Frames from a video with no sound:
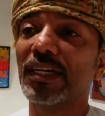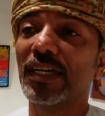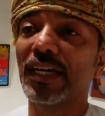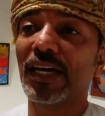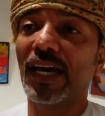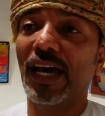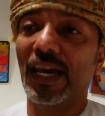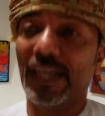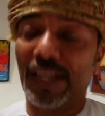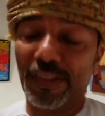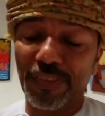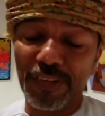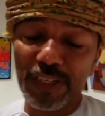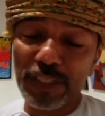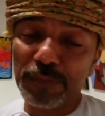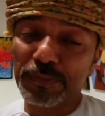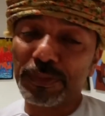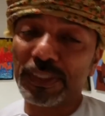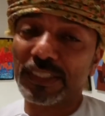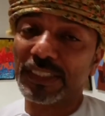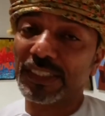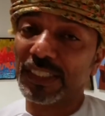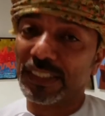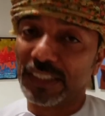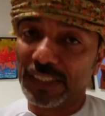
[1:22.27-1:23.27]
And I think it's been a
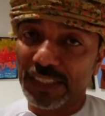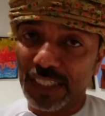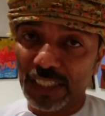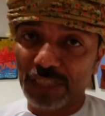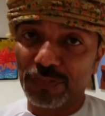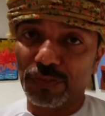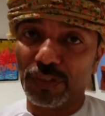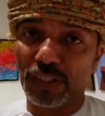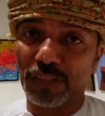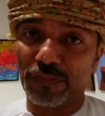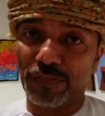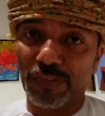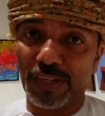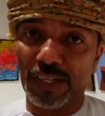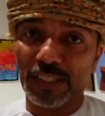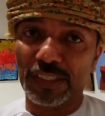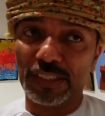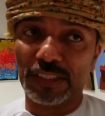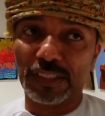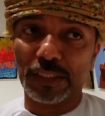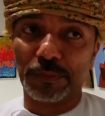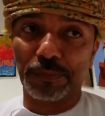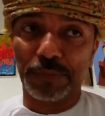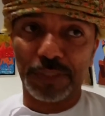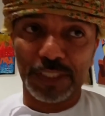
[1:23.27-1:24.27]
successful event. The
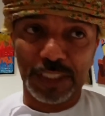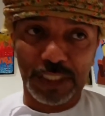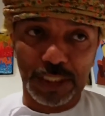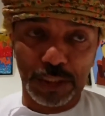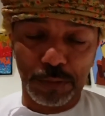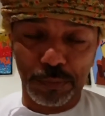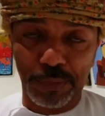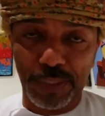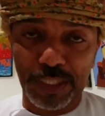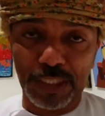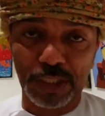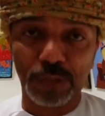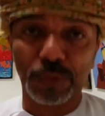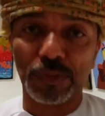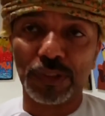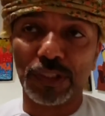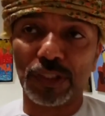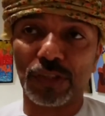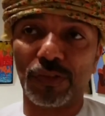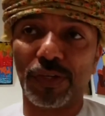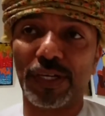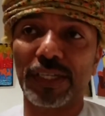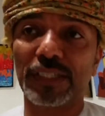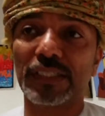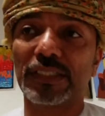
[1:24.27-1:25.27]
participation was
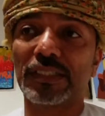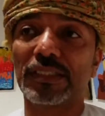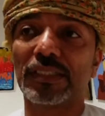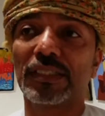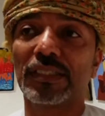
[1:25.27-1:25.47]
great,